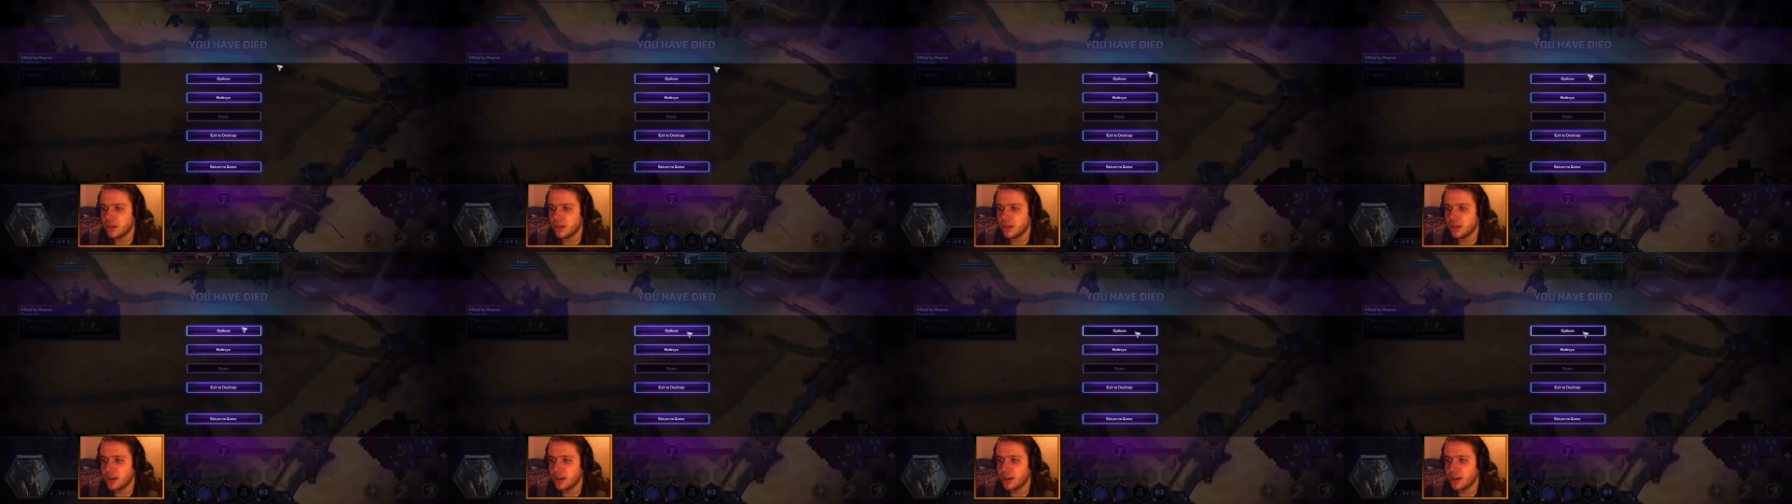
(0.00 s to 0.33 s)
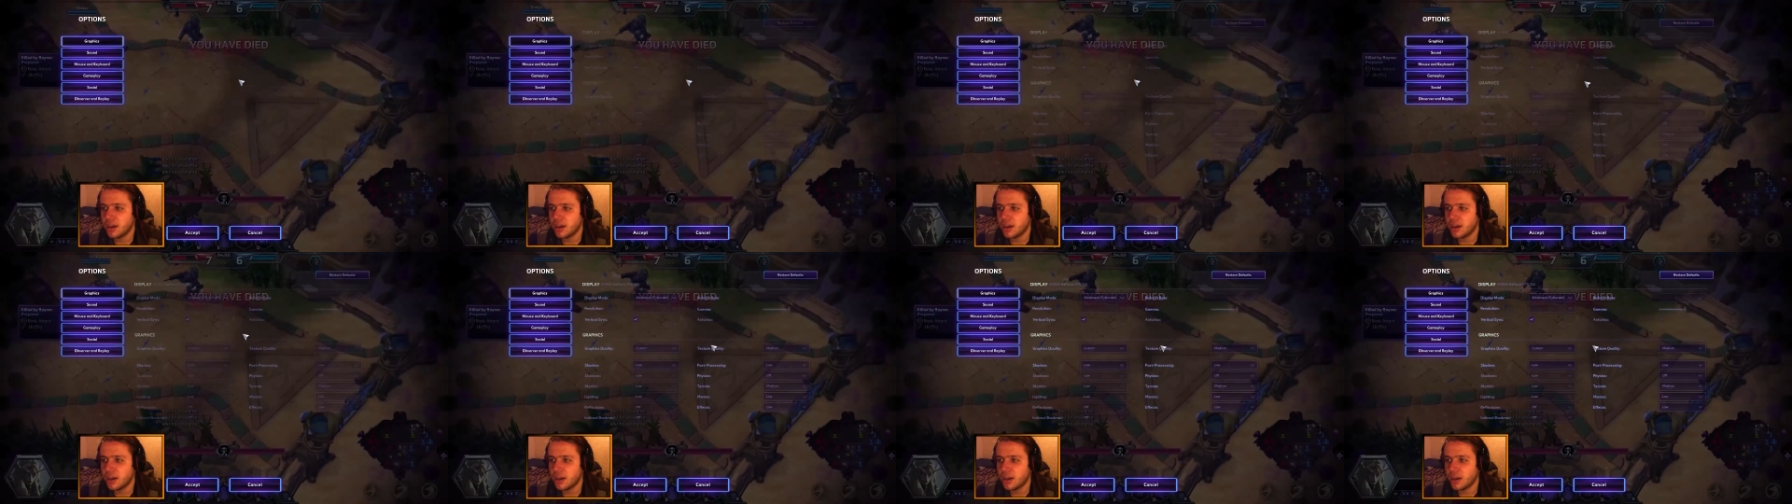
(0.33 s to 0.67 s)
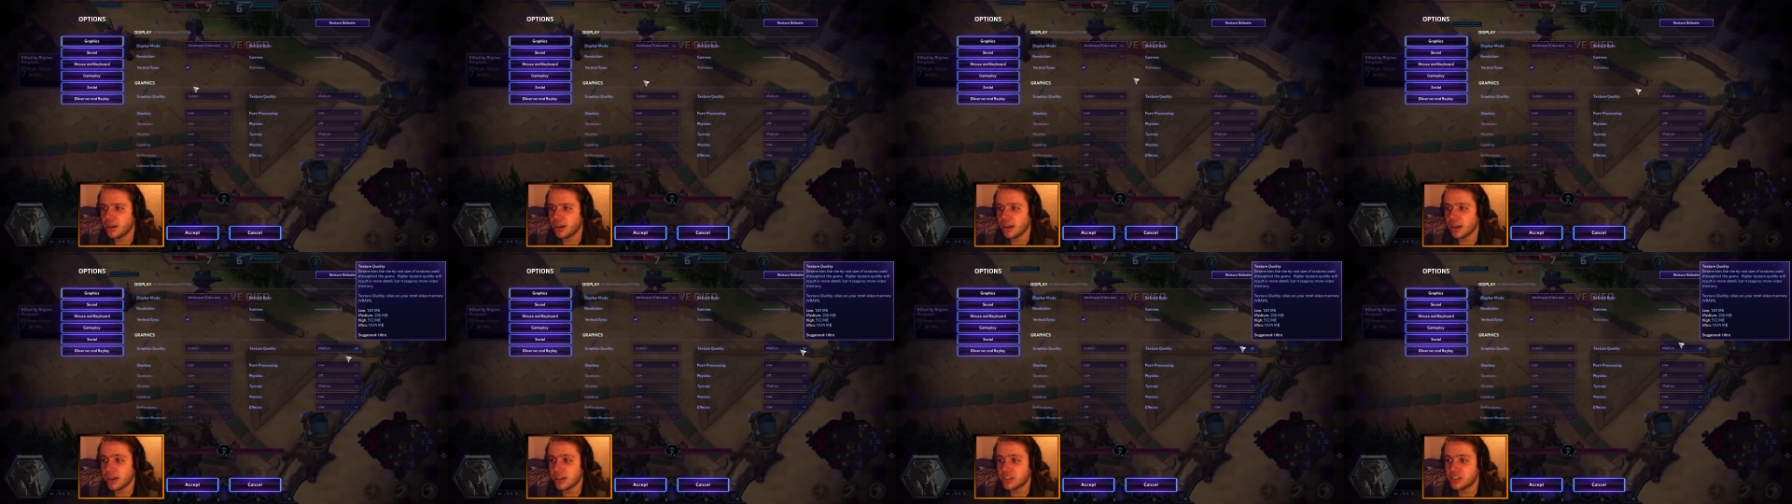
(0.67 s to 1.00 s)
Uh,
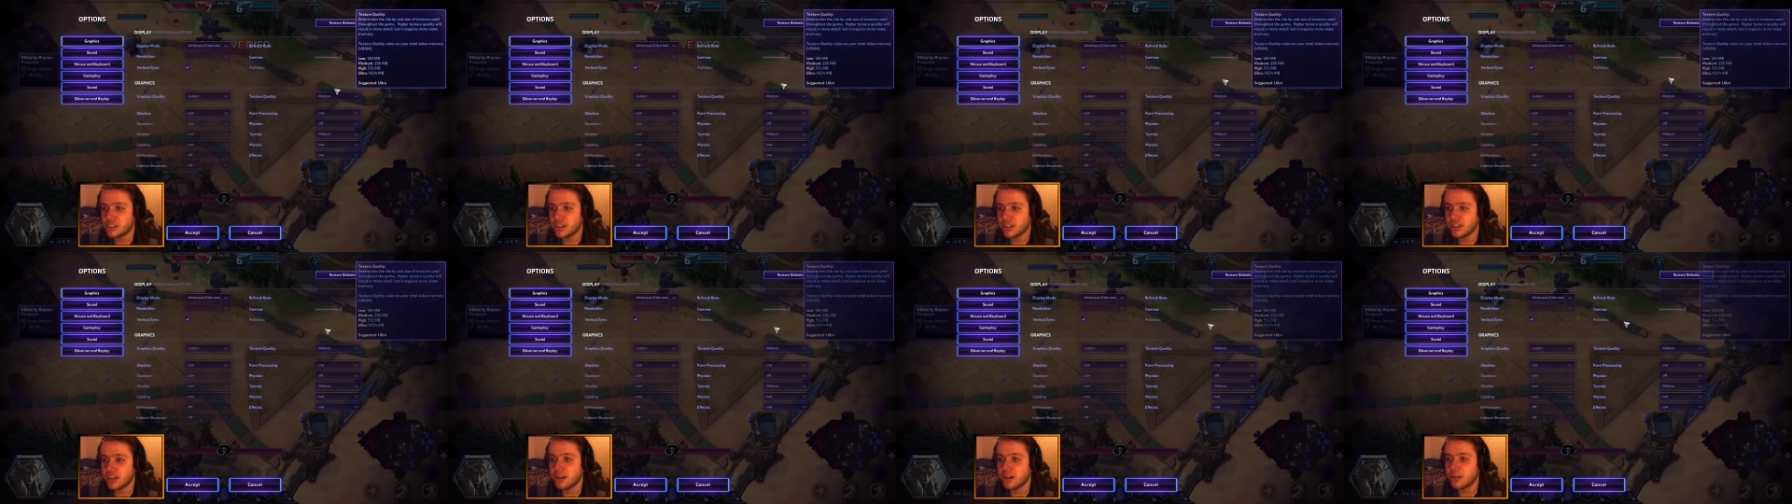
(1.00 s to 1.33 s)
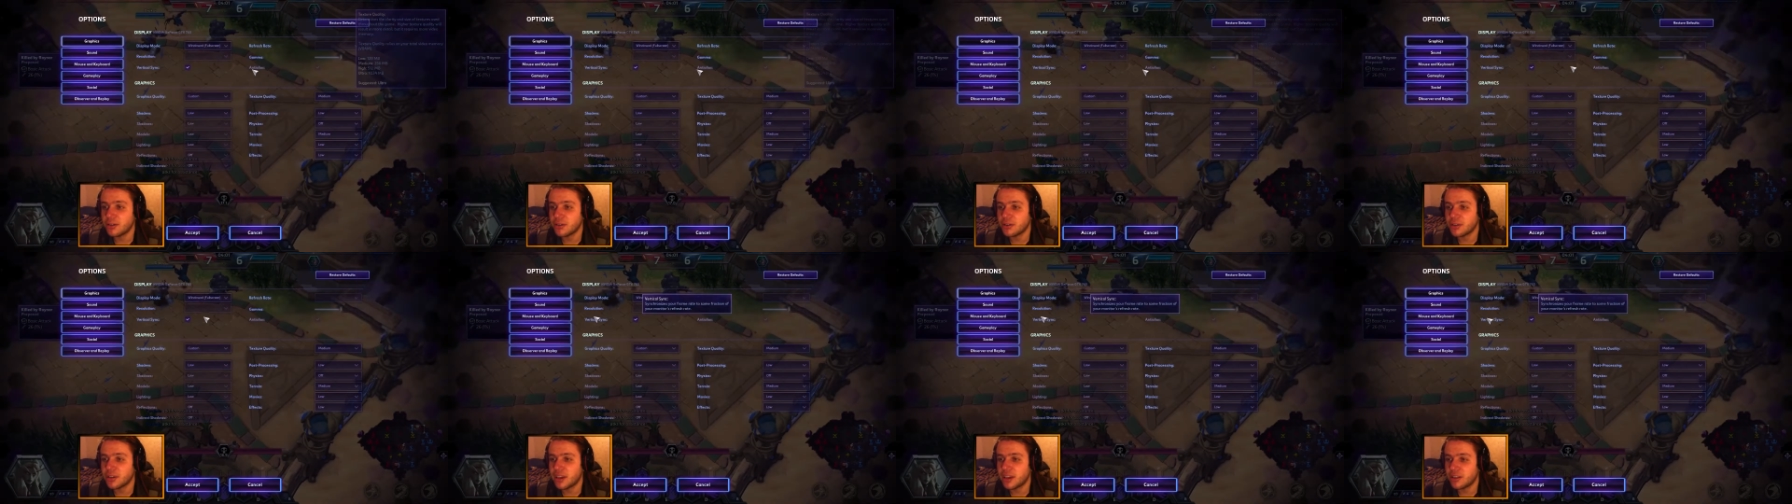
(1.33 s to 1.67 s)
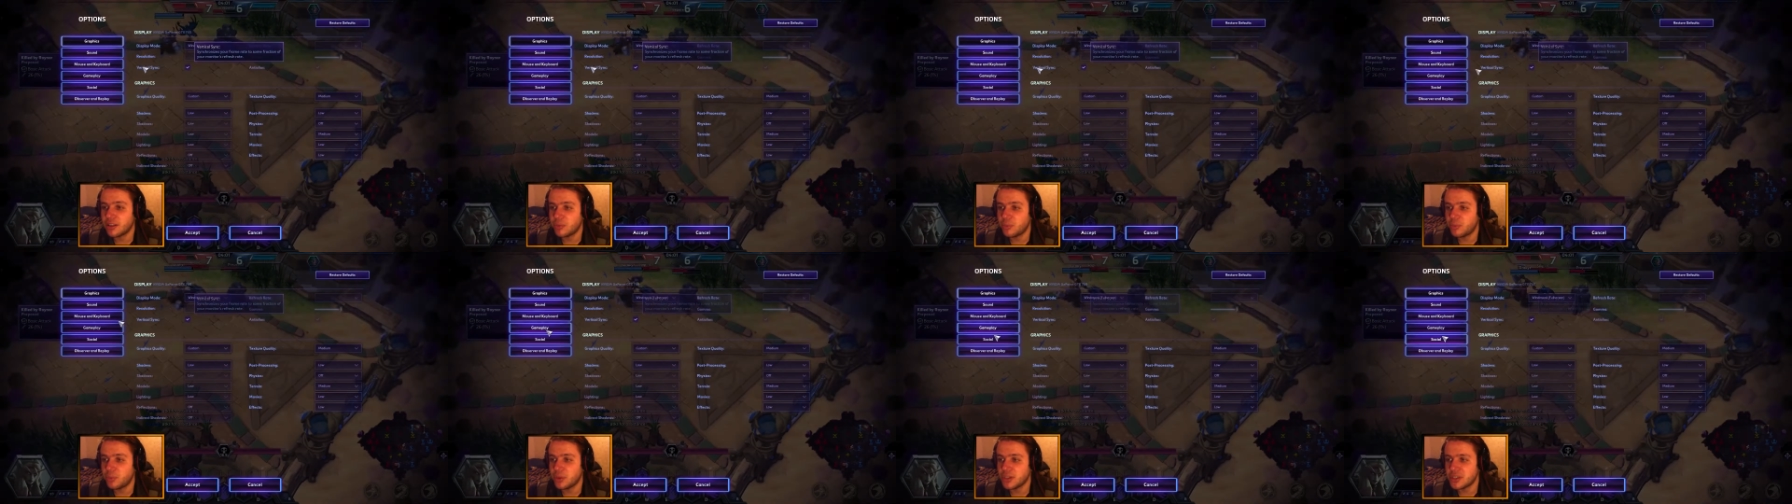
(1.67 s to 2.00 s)
I'm actually going to
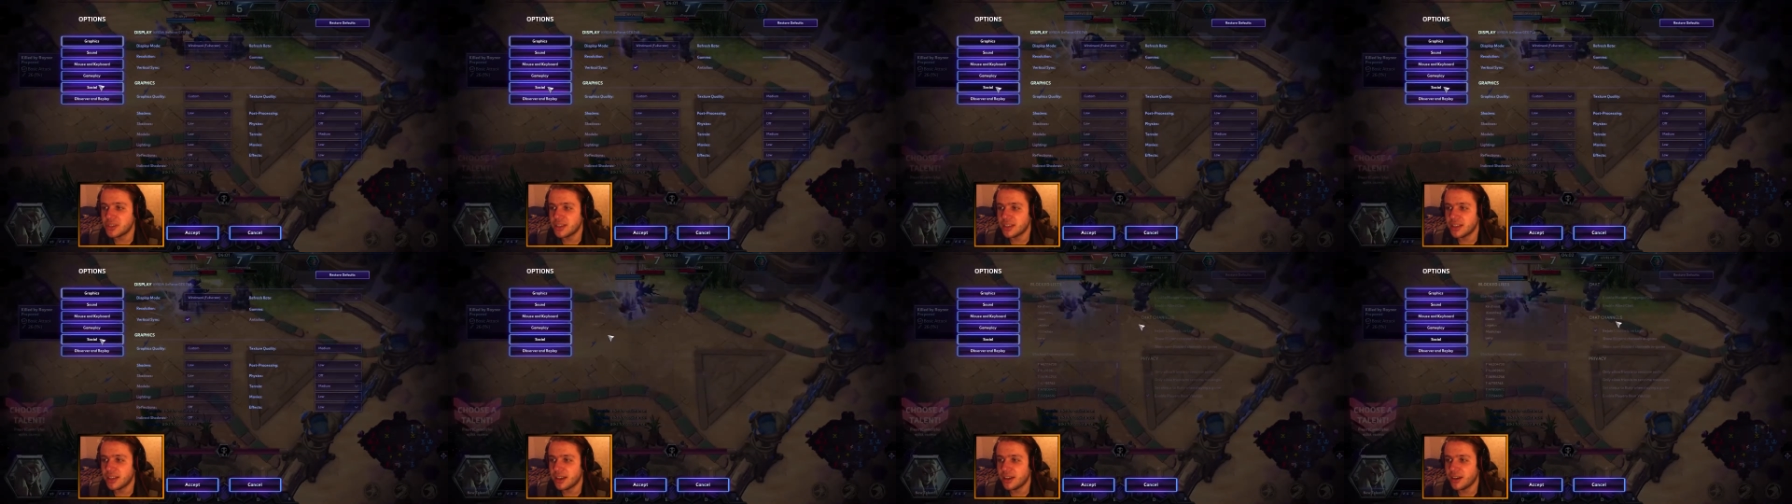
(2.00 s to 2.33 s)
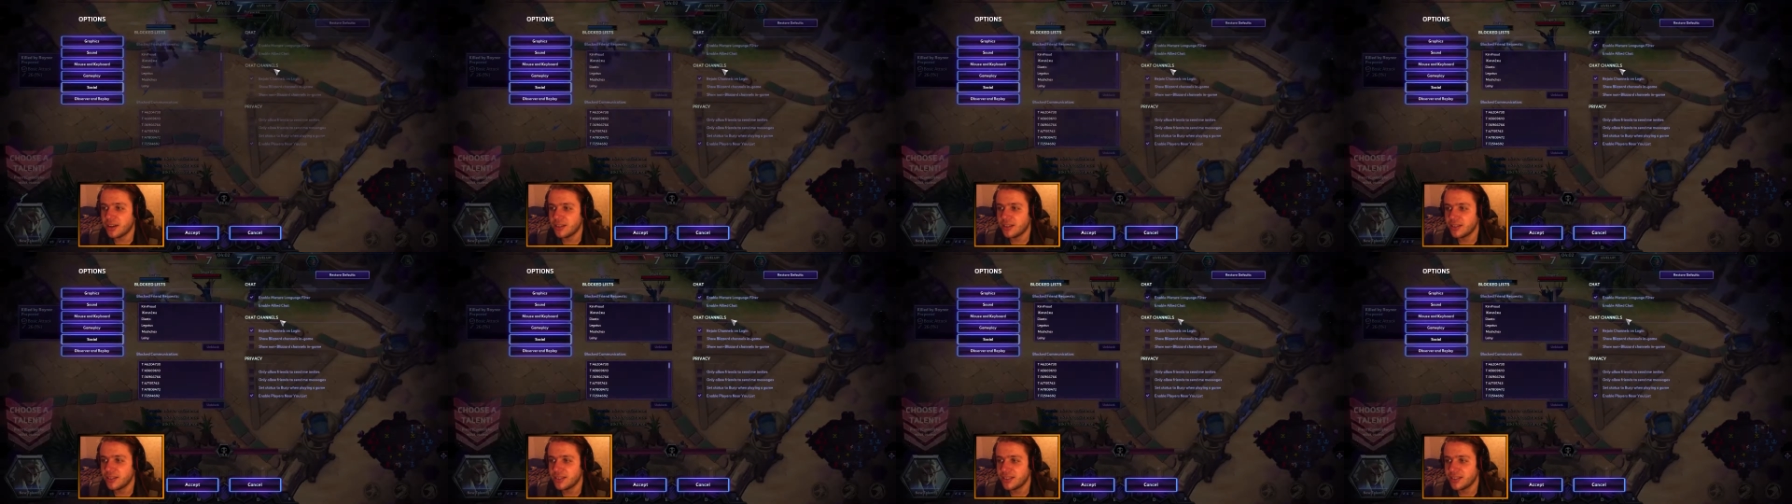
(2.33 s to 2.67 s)
get pissed now.